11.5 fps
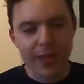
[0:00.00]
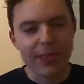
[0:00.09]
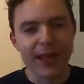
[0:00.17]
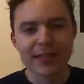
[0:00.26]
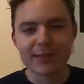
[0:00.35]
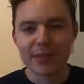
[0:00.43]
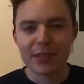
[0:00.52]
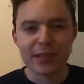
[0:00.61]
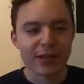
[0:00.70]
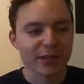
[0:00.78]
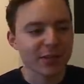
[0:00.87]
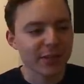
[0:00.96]
That is a really
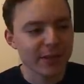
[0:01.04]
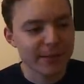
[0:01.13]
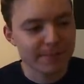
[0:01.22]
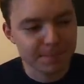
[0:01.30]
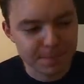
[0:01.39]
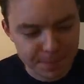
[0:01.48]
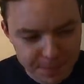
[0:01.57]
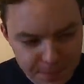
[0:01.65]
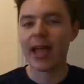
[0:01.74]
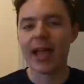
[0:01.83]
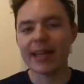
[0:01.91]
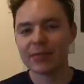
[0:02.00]
good hot chocolate.
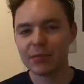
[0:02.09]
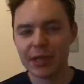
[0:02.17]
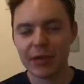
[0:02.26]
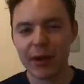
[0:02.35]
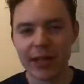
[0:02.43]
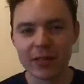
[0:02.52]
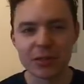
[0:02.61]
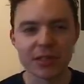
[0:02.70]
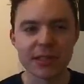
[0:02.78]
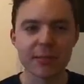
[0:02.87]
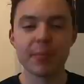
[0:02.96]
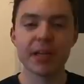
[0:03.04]
And it's really quite
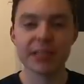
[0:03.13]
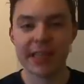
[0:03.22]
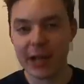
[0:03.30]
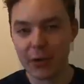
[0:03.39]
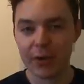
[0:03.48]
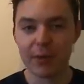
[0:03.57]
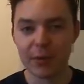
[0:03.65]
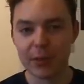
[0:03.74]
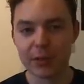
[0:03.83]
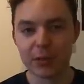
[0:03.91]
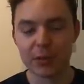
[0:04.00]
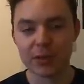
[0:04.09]
interesting because the equipment
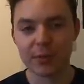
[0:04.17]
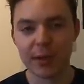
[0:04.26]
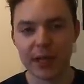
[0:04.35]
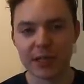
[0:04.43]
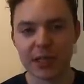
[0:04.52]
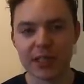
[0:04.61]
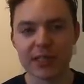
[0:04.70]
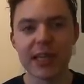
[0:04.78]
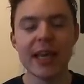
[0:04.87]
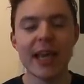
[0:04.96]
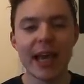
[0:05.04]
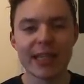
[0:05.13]
which we want to purchase
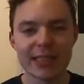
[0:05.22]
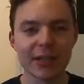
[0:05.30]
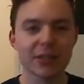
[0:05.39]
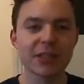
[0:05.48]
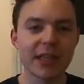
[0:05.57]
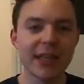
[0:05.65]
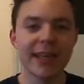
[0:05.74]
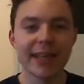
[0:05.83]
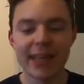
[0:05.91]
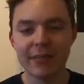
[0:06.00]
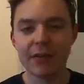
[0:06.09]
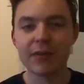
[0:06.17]
has got to
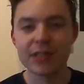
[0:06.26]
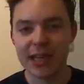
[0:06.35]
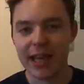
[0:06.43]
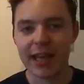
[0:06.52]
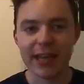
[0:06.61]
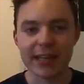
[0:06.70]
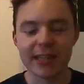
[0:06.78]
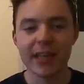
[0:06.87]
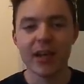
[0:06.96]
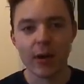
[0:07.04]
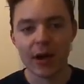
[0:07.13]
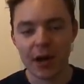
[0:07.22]
give a
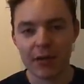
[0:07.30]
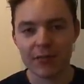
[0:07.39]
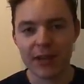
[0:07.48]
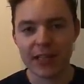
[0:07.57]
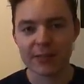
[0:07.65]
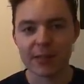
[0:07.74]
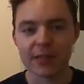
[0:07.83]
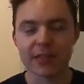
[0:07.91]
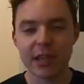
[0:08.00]
return on our investment.